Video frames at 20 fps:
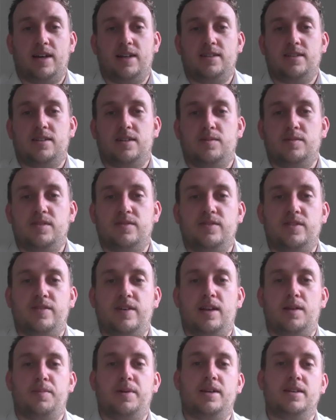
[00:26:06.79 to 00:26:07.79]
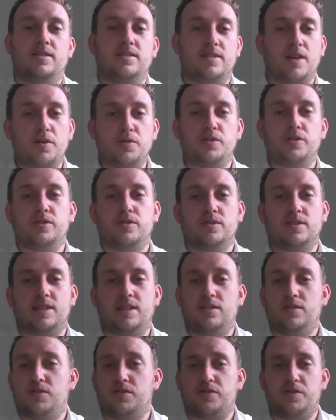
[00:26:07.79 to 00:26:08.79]
in terms of developing social
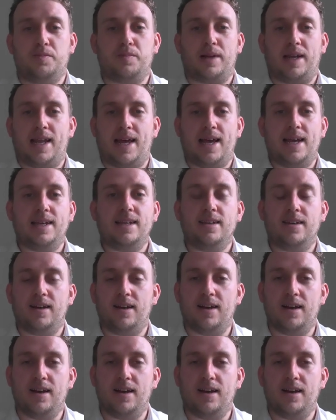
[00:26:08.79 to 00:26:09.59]
skills through play.